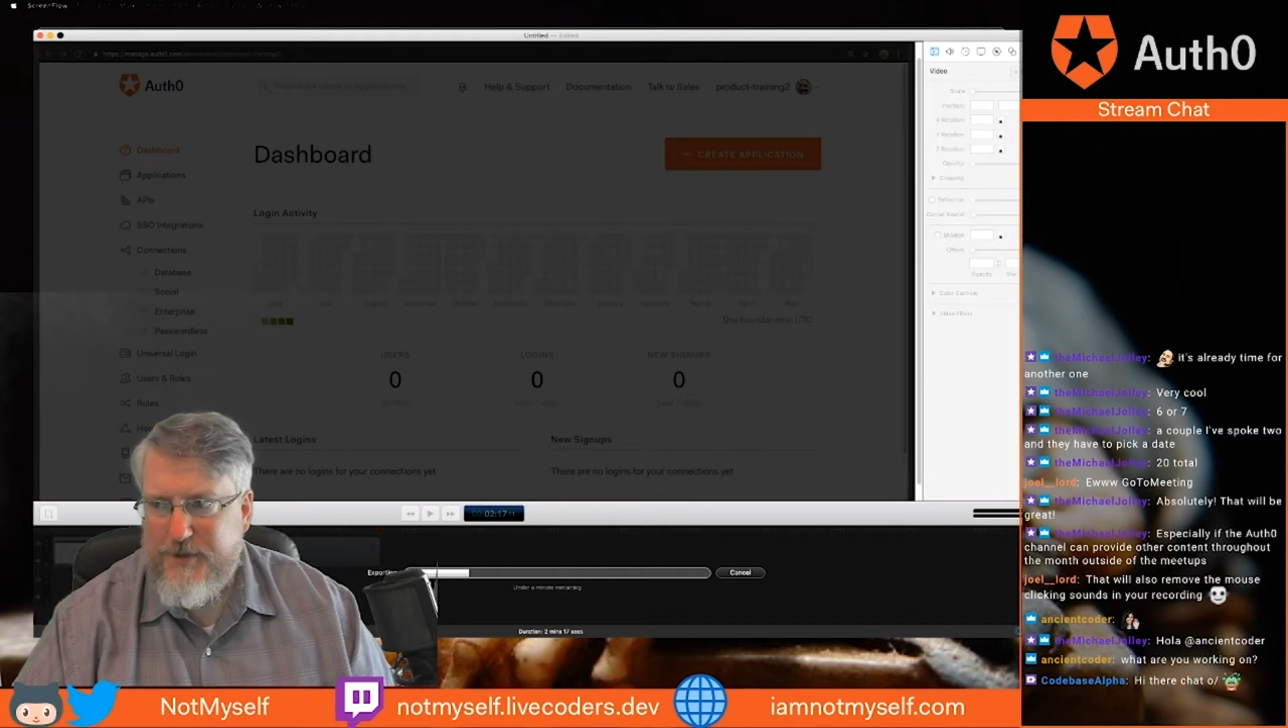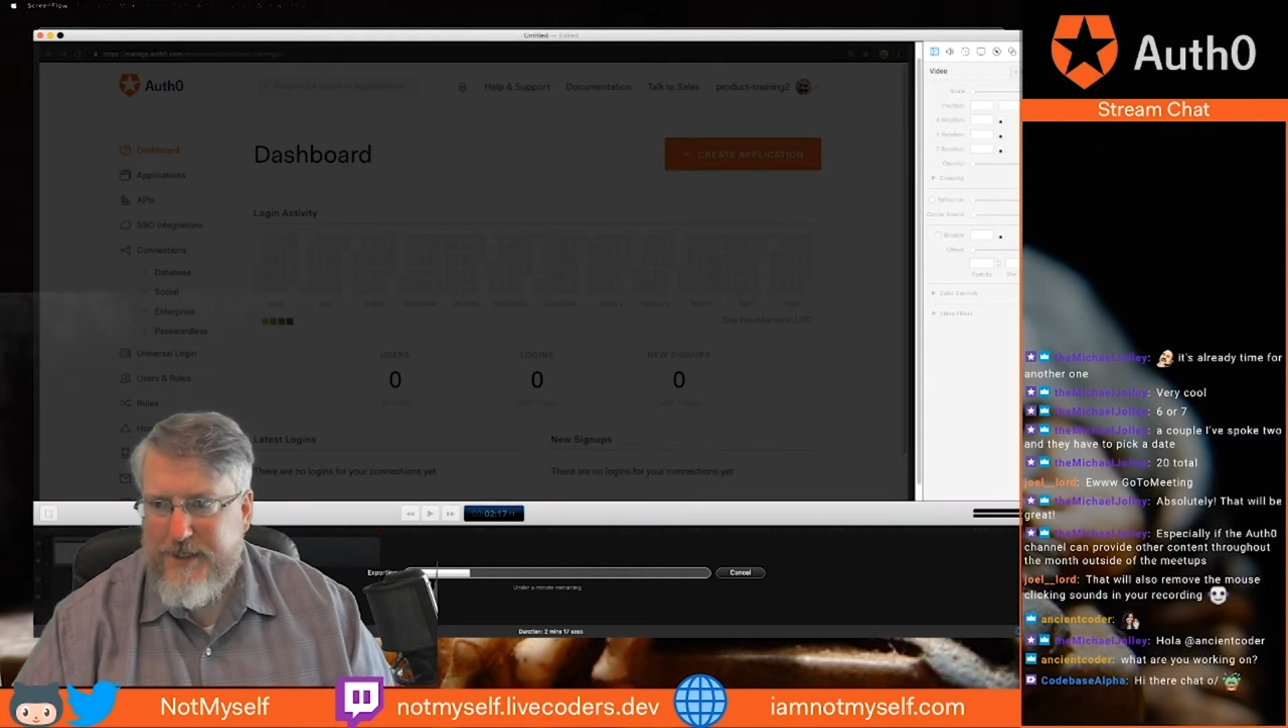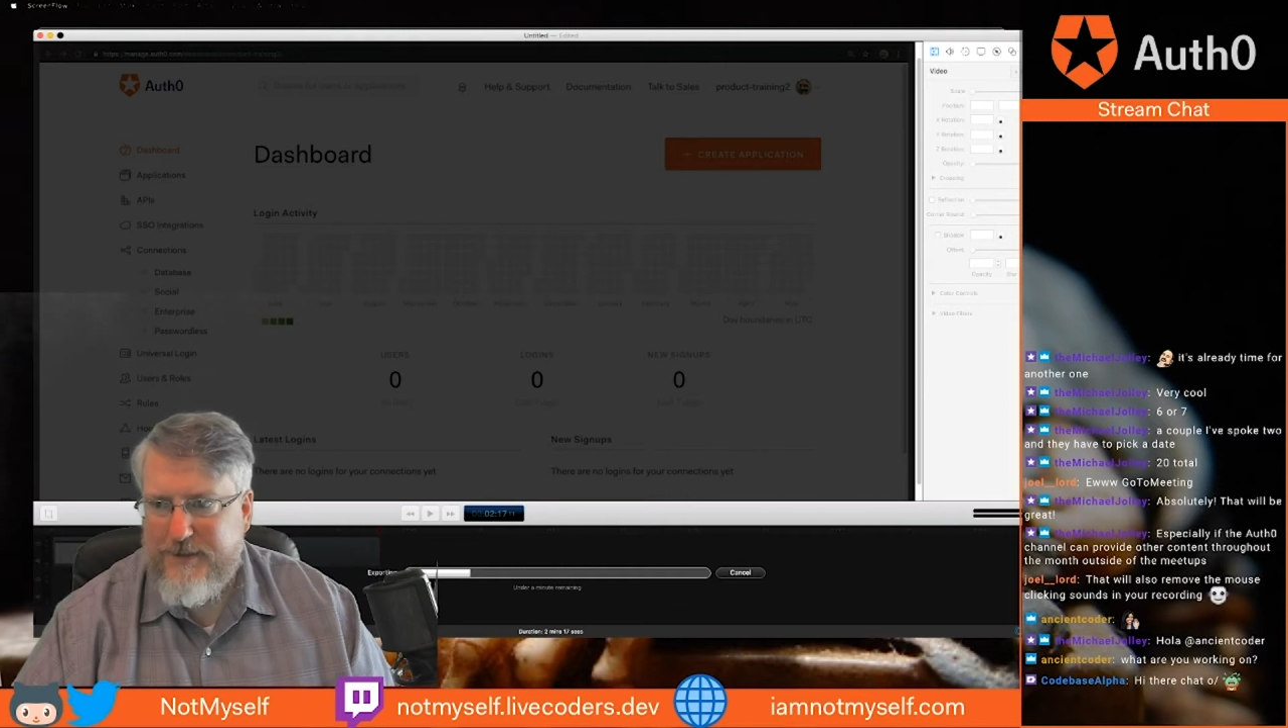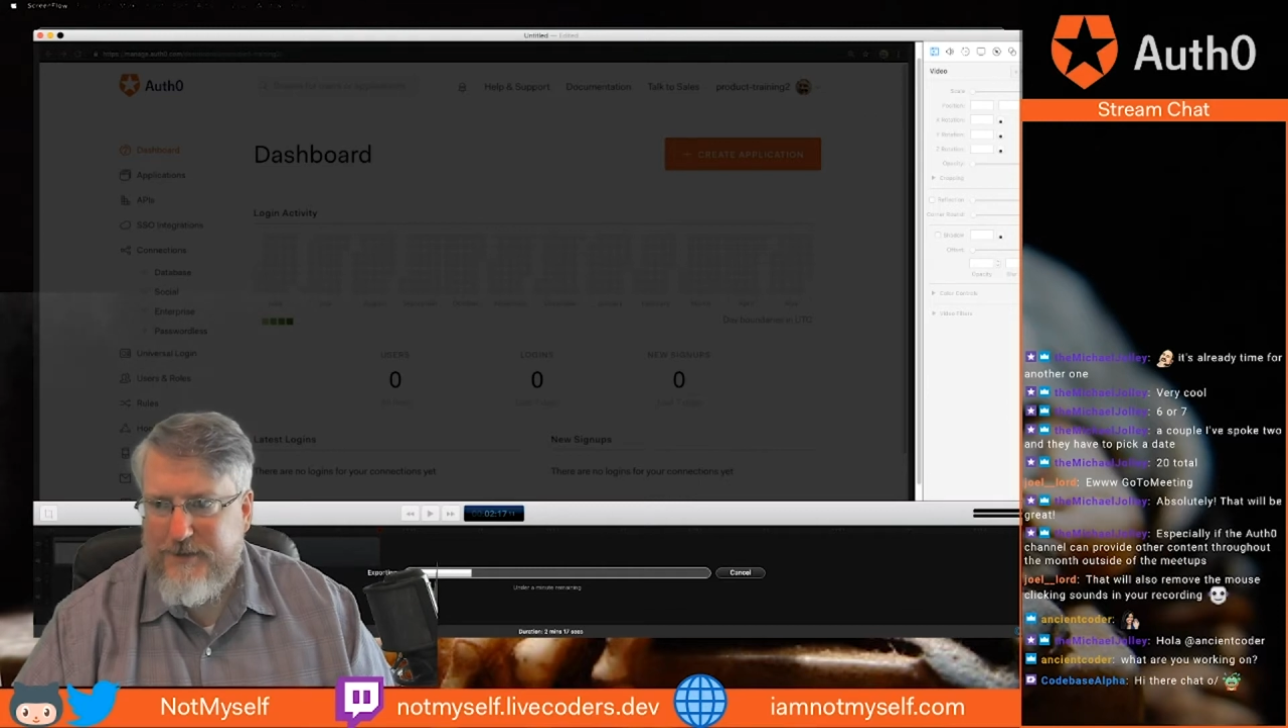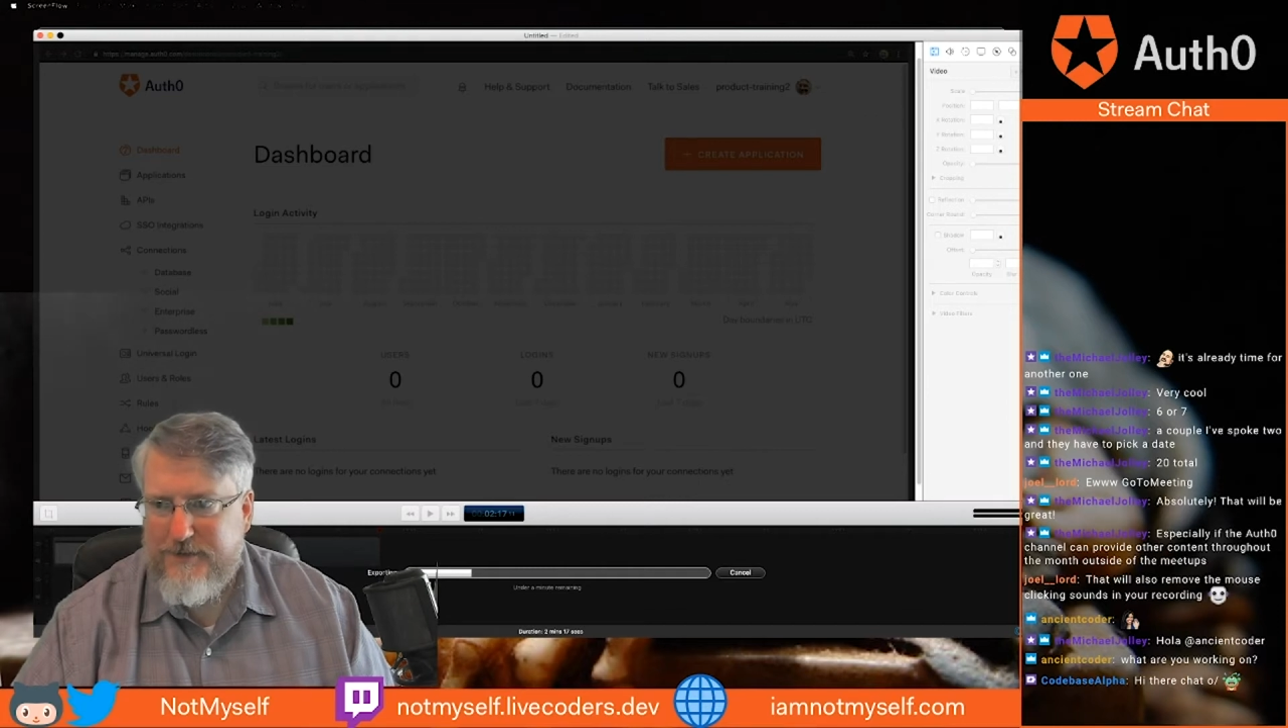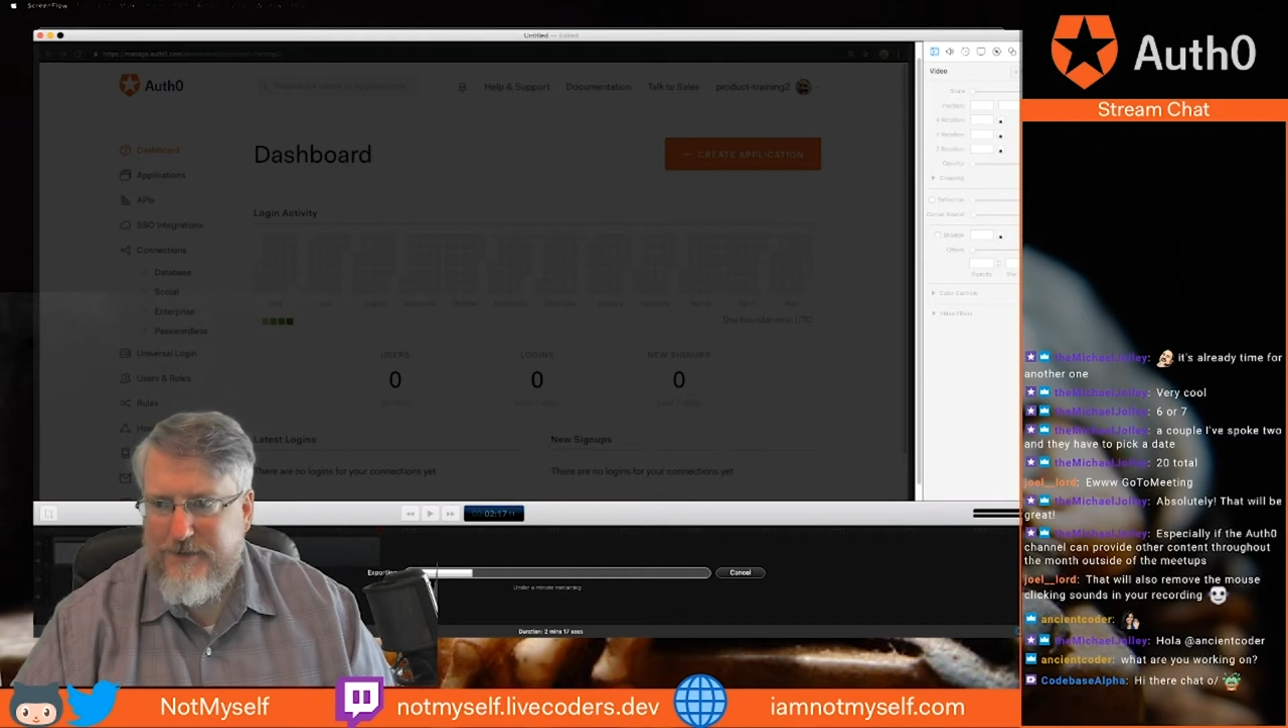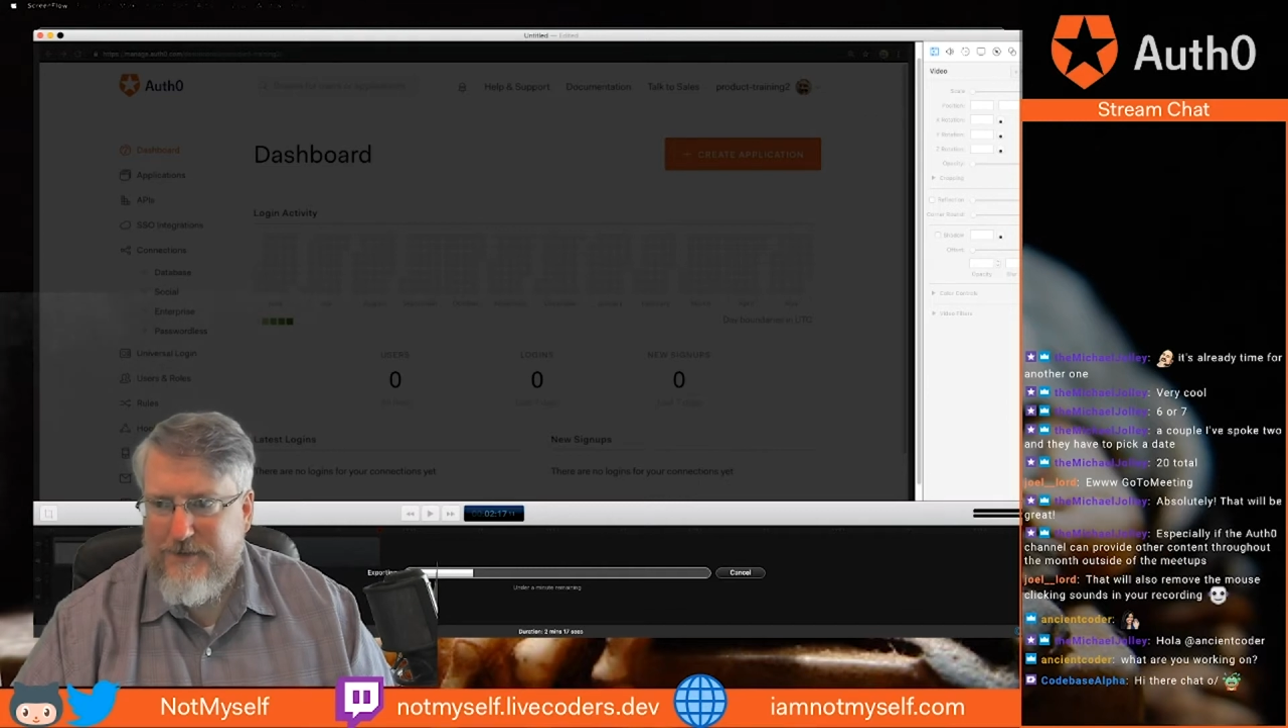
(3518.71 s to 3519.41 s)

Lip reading: Happy to see